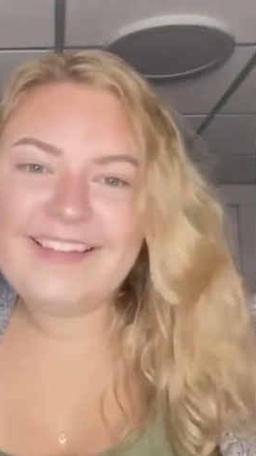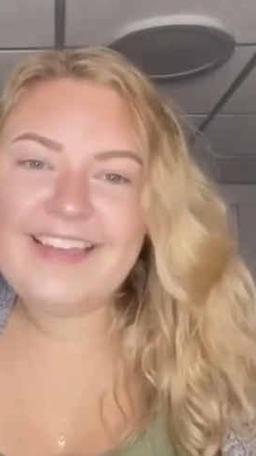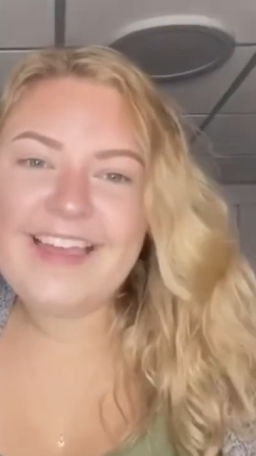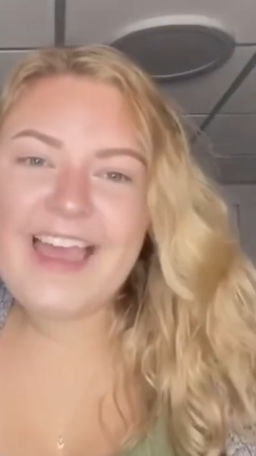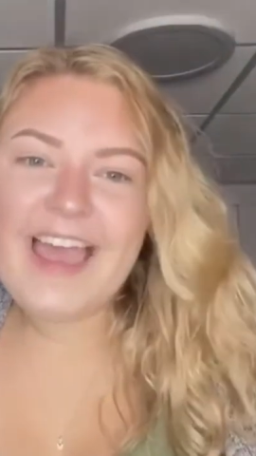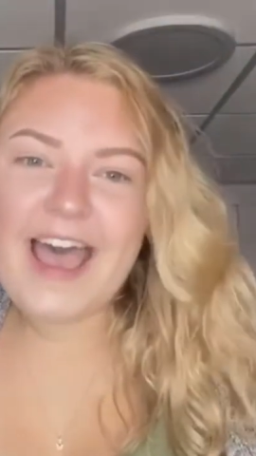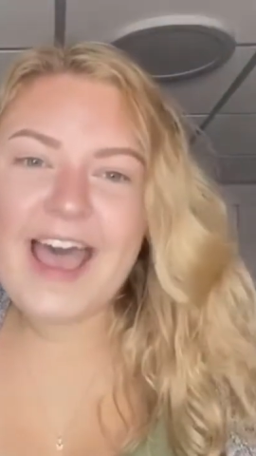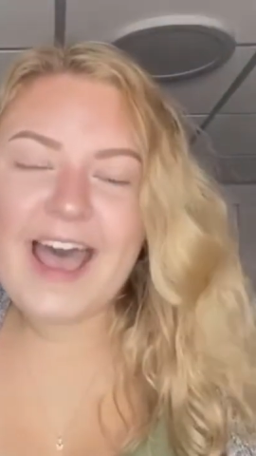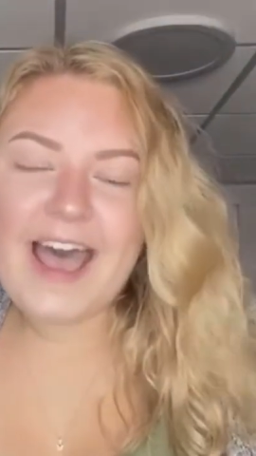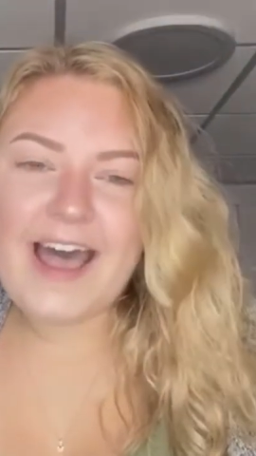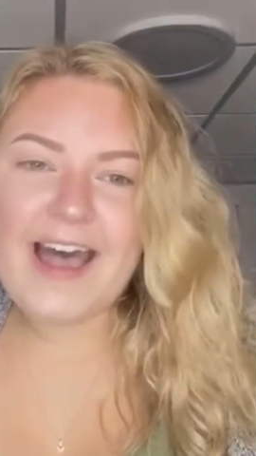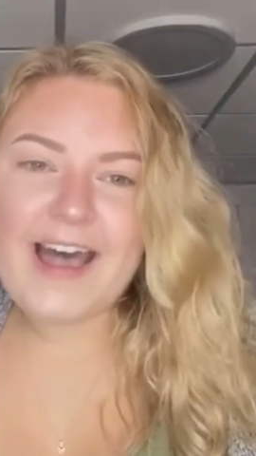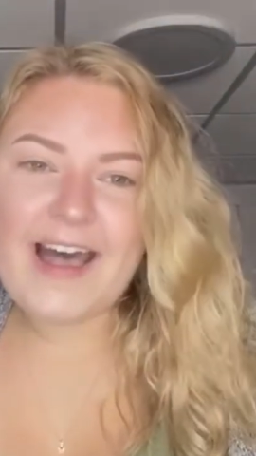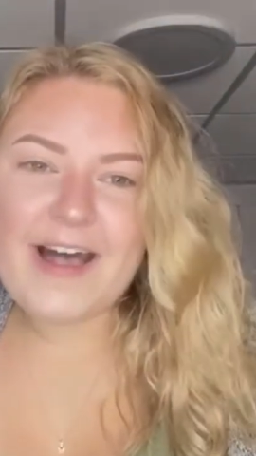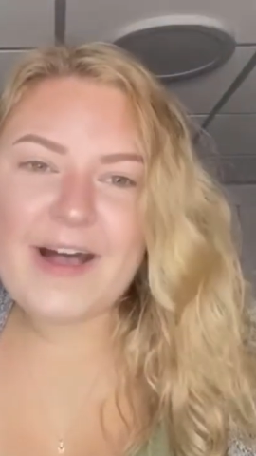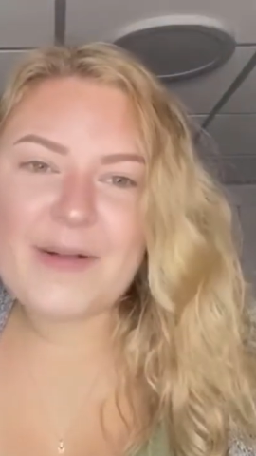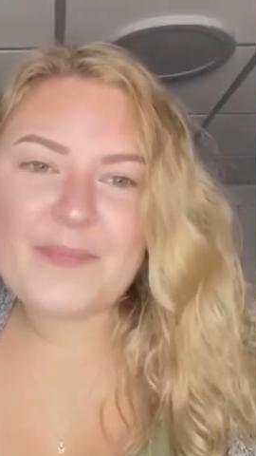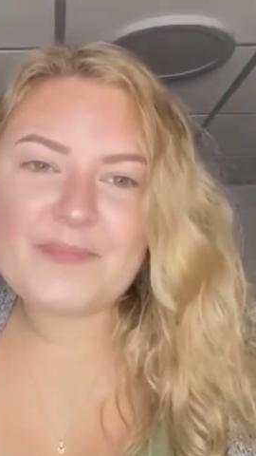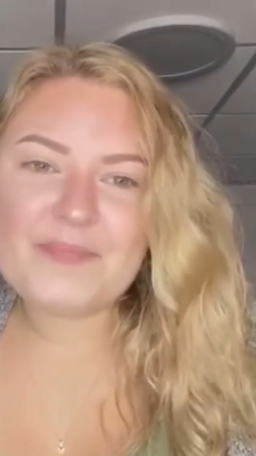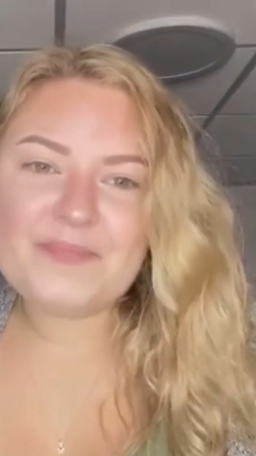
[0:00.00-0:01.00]

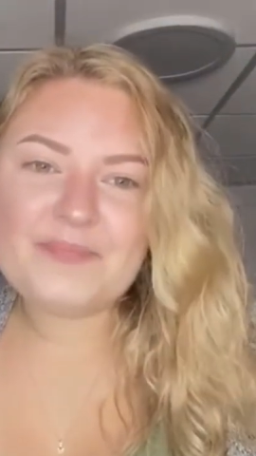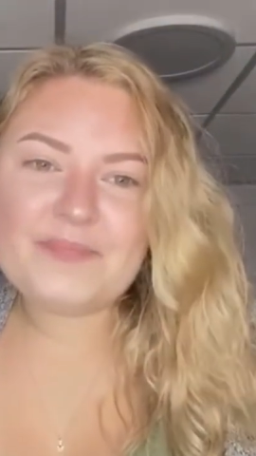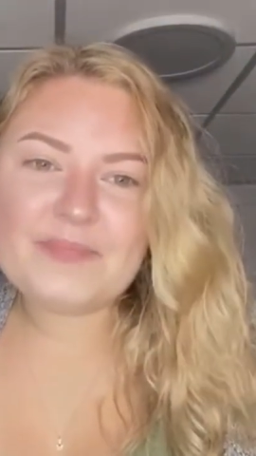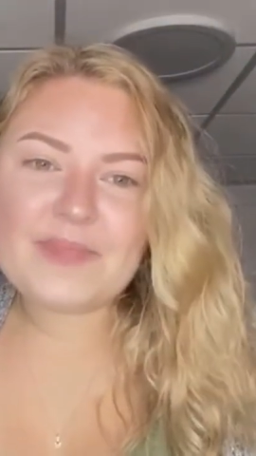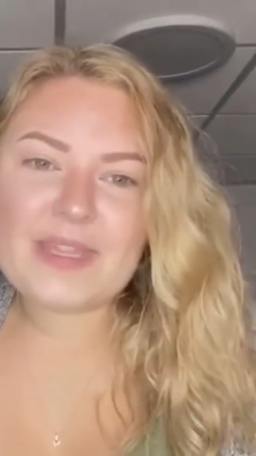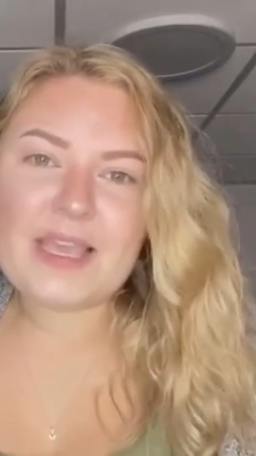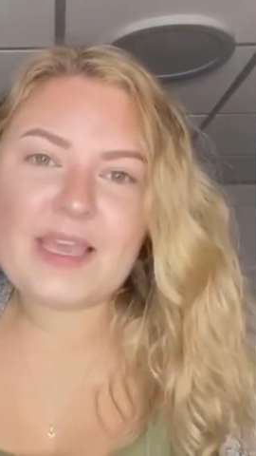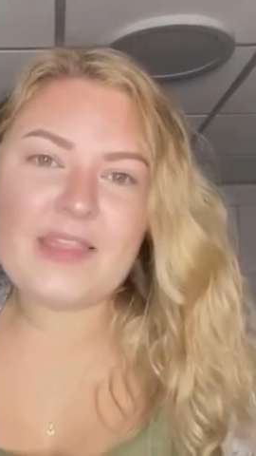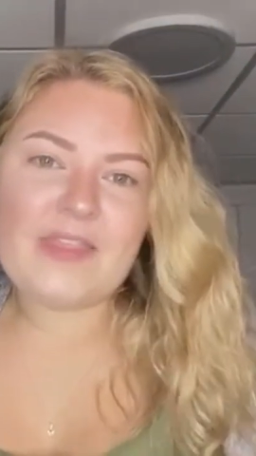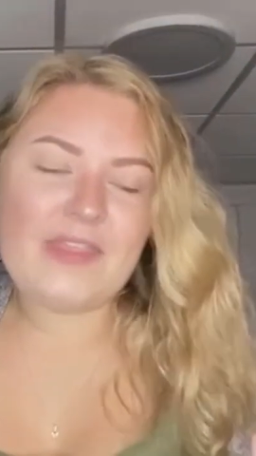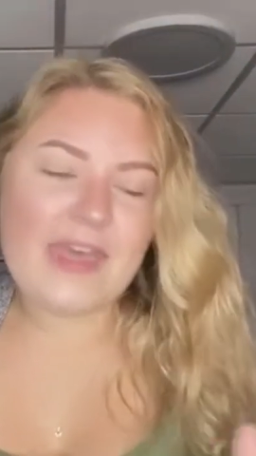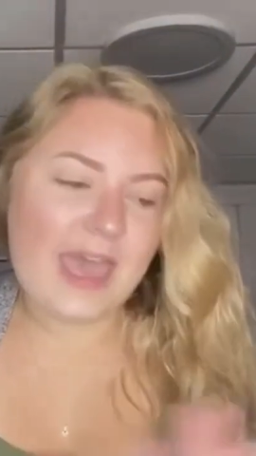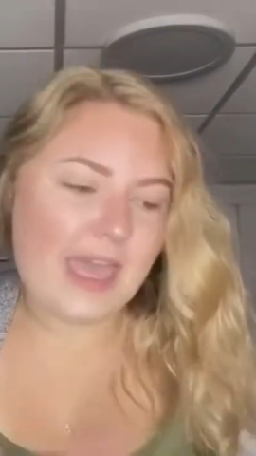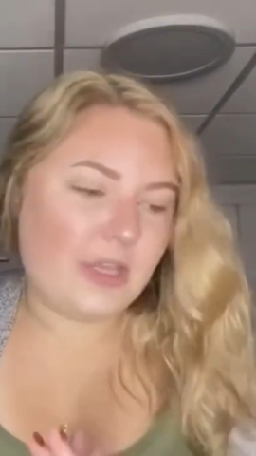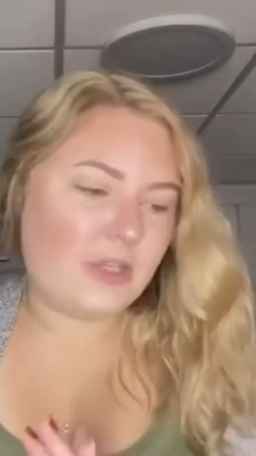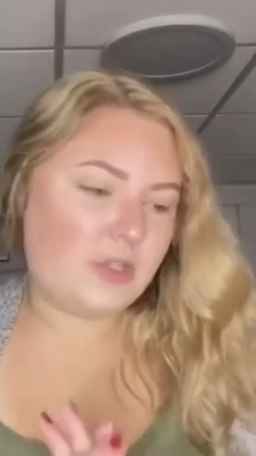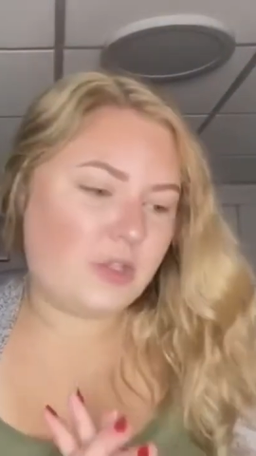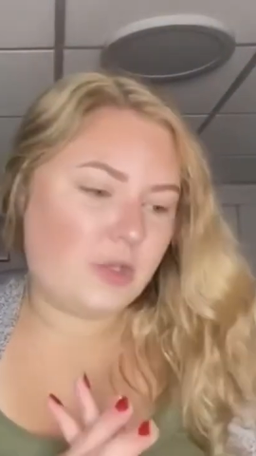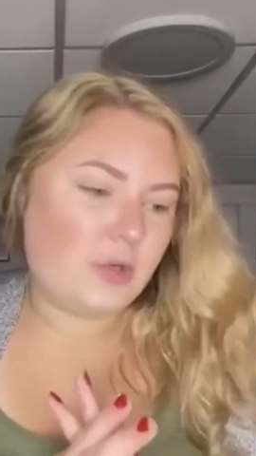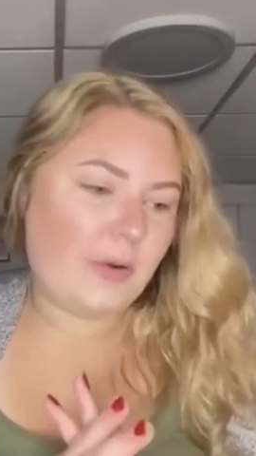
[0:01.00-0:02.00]
that is
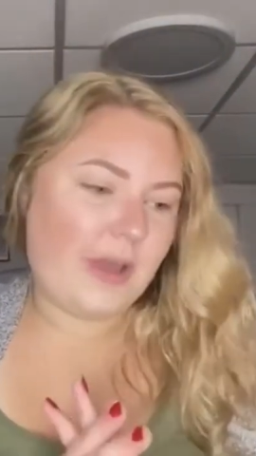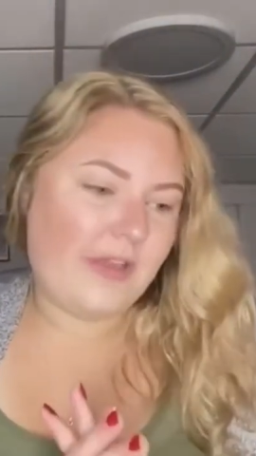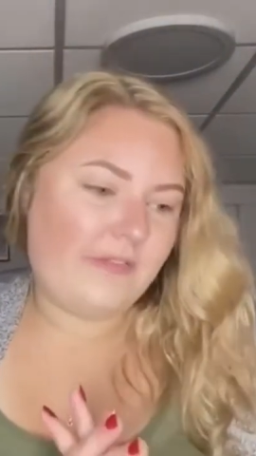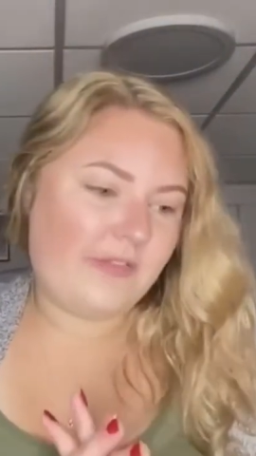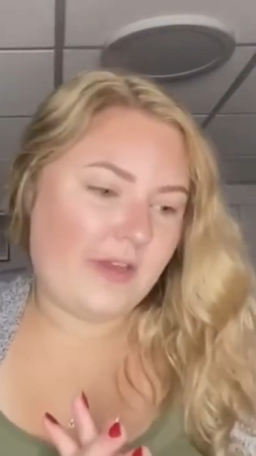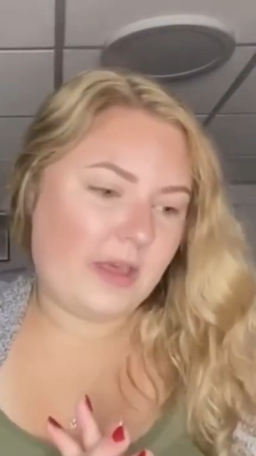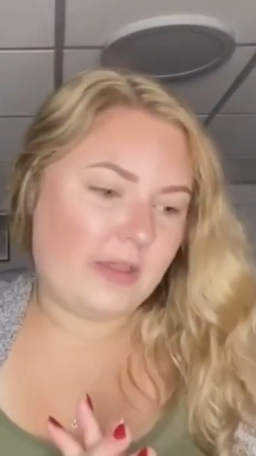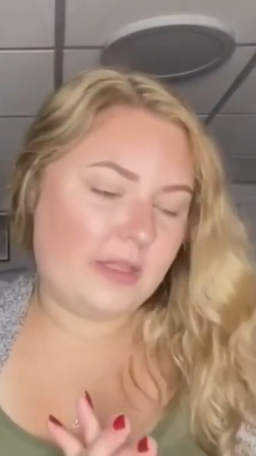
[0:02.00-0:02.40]
who I found this